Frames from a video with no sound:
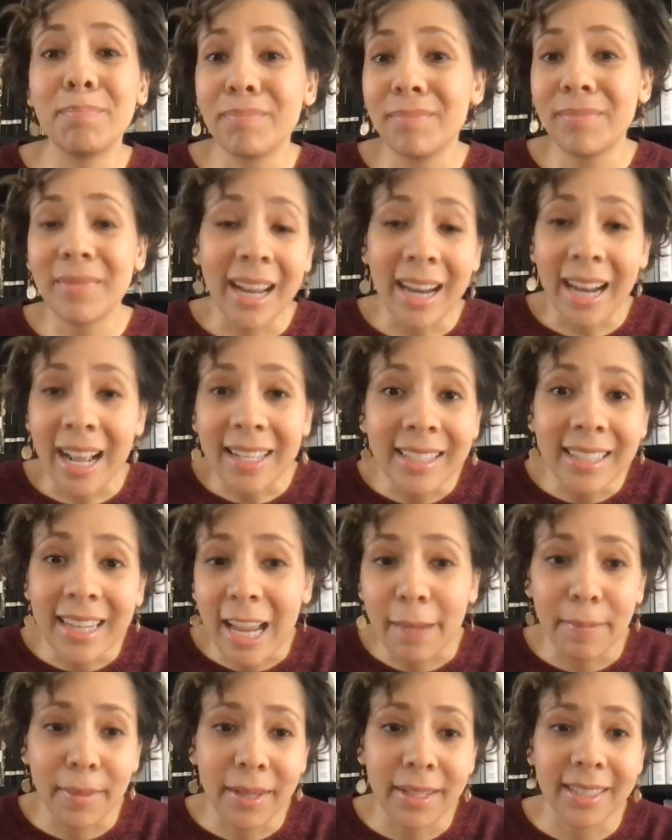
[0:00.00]
that hasn't
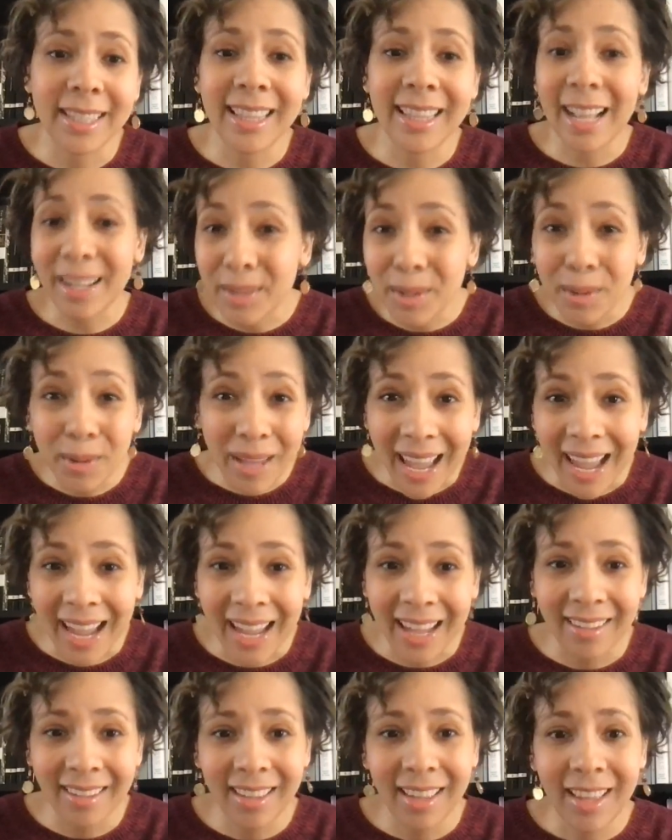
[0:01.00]
happened, and that's
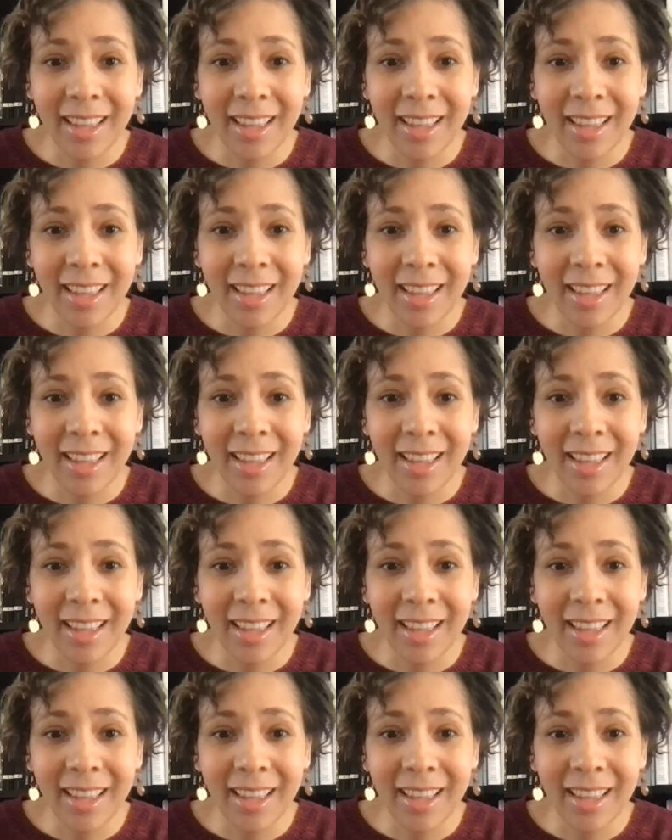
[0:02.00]
okay.